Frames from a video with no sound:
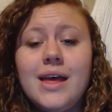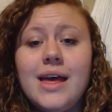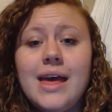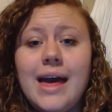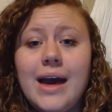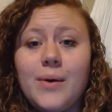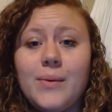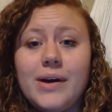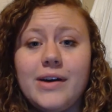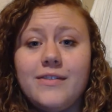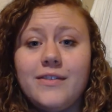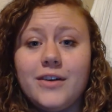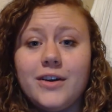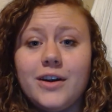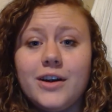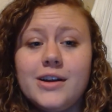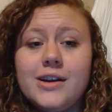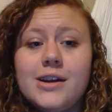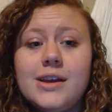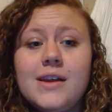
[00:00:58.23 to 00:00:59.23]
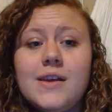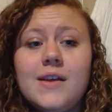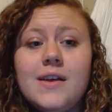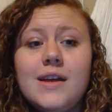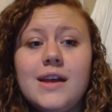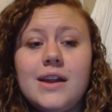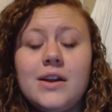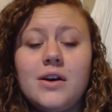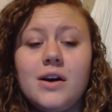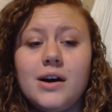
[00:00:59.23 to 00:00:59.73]
However,
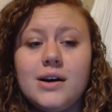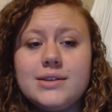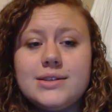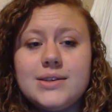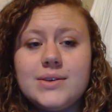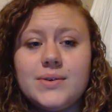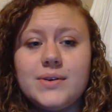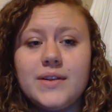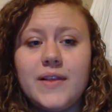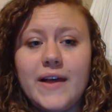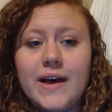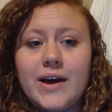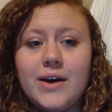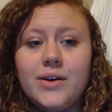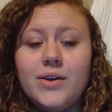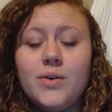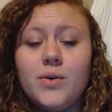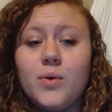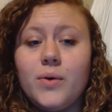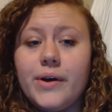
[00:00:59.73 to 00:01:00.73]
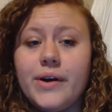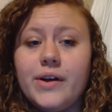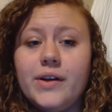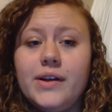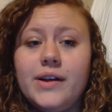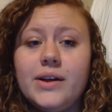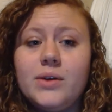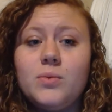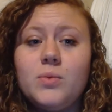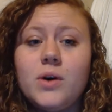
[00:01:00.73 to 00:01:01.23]
it also allowed oil
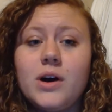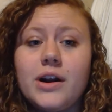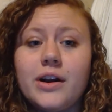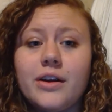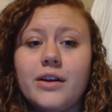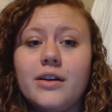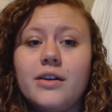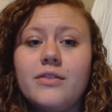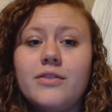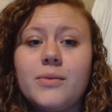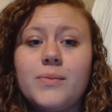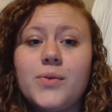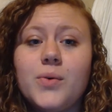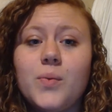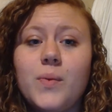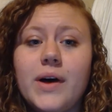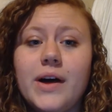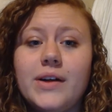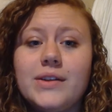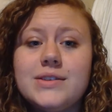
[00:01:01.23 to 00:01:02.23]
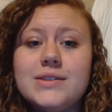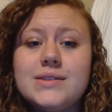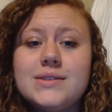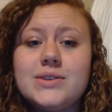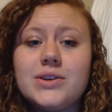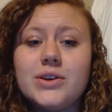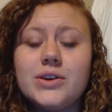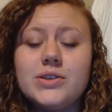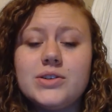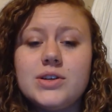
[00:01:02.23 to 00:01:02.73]
and water from the well to
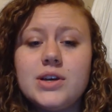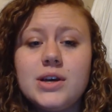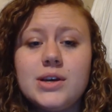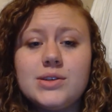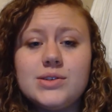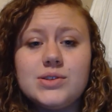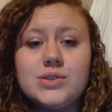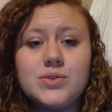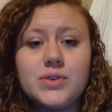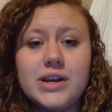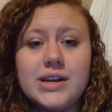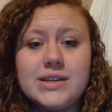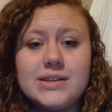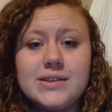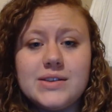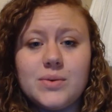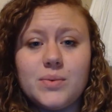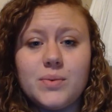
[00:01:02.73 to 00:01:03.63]
surge straight to the